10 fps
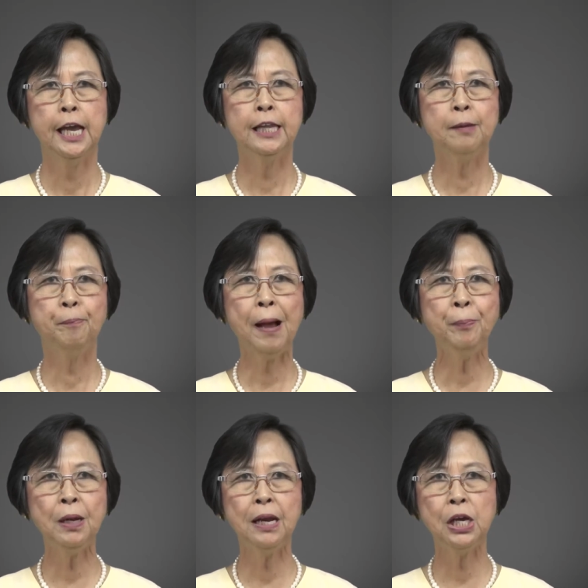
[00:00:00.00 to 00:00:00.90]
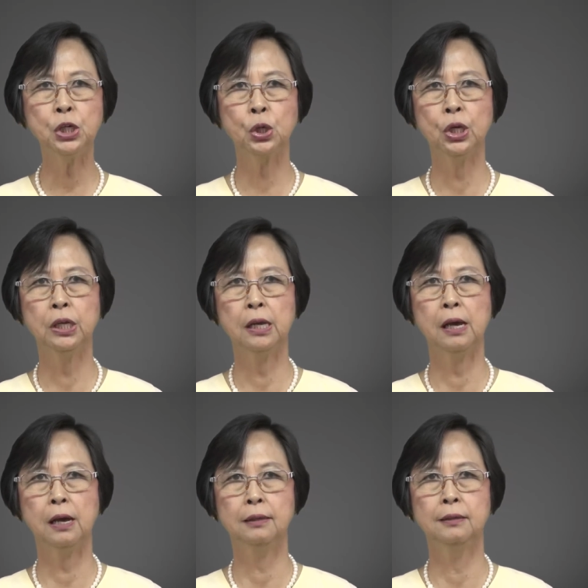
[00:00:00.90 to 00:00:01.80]
And the population
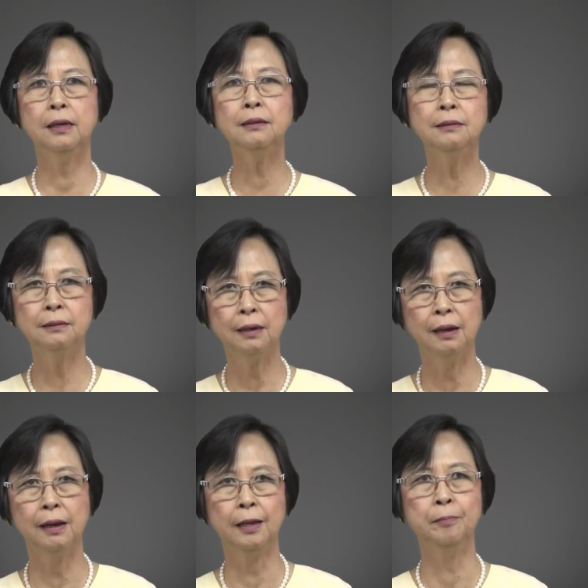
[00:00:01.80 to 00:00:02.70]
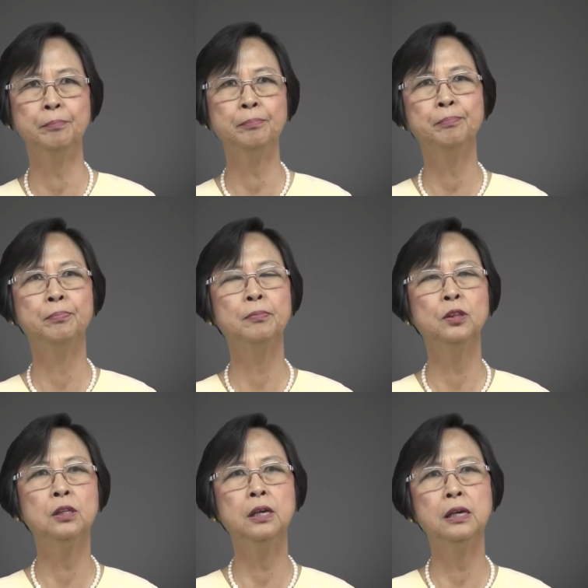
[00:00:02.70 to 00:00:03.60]
at that time
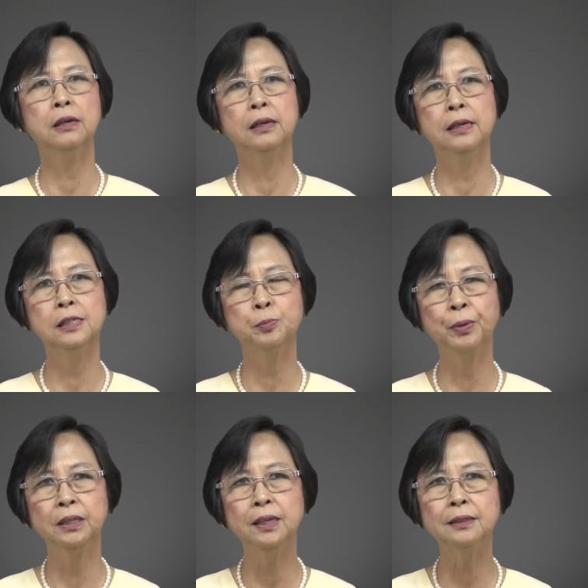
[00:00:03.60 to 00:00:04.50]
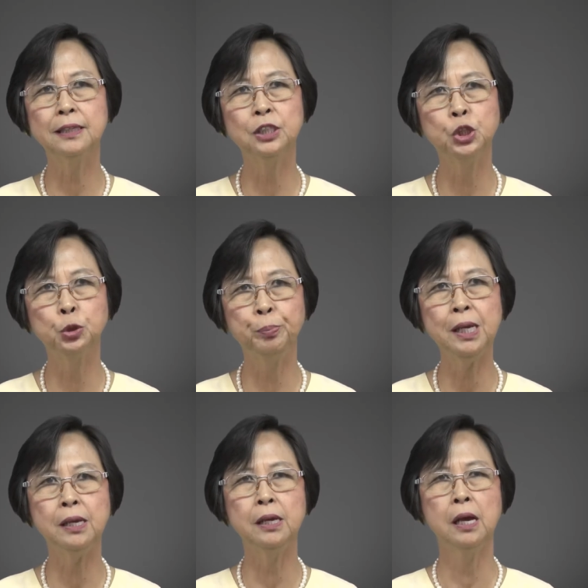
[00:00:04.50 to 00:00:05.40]
is predicted to
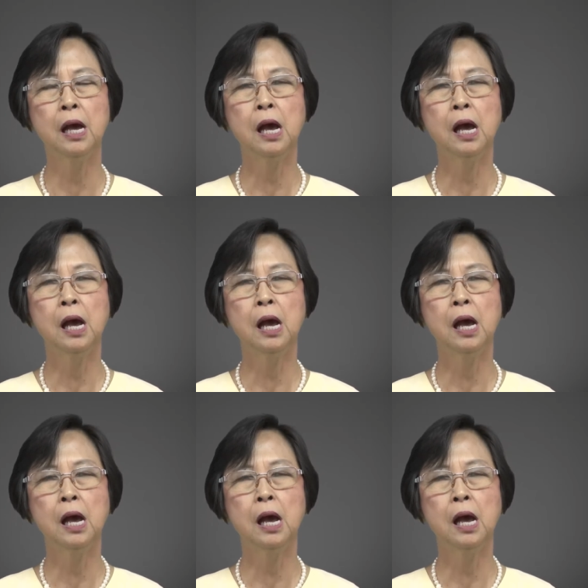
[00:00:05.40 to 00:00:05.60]
be